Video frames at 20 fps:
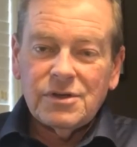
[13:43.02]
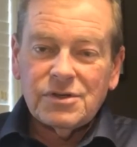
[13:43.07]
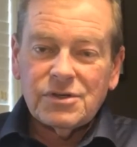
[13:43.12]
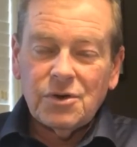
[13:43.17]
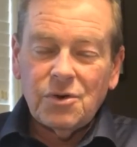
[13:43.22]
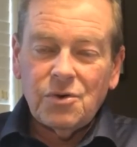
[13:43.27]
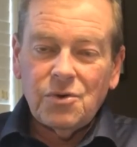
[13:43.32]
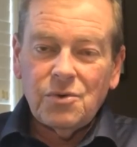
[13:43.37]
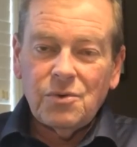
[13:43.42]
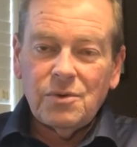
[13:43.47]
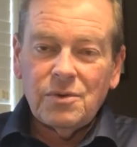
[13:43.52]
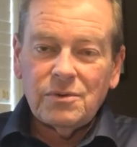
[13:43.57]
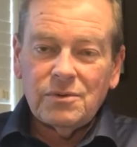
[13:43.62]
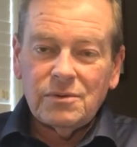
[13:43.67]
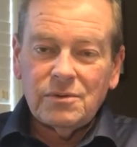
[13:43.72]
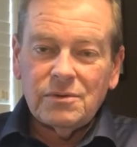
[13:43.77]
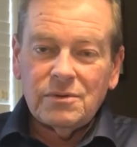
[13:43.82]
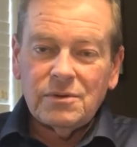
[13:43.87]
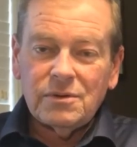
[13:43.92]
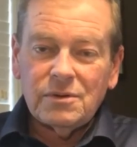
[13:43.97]
So
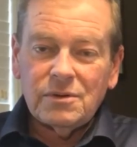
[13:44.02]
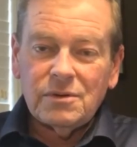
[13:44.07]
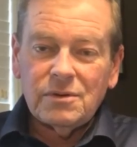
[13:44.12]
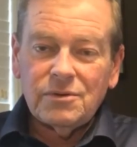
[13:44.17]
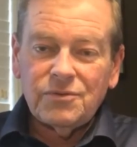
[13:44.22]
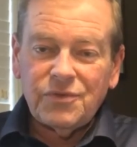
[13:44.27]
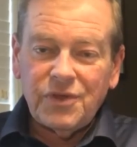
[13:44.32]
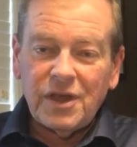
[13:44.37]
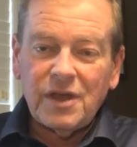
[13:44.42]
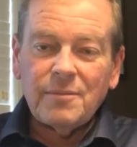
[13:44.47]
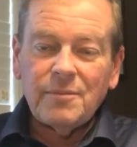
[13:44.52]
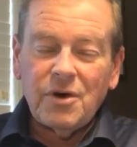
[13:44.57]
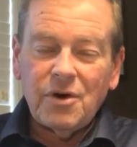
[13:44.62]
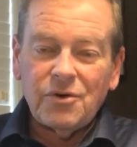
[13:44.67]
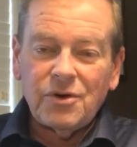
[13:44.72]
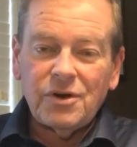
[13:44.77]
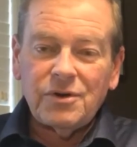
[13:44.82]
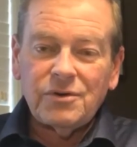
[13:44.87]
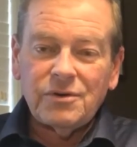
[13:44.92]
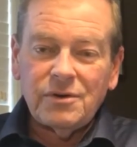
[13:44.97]
think
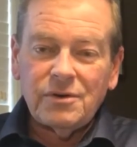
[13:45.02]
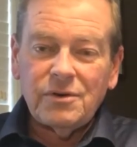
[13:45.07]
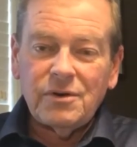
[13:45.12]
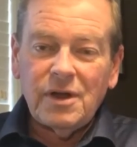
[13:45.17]
about it.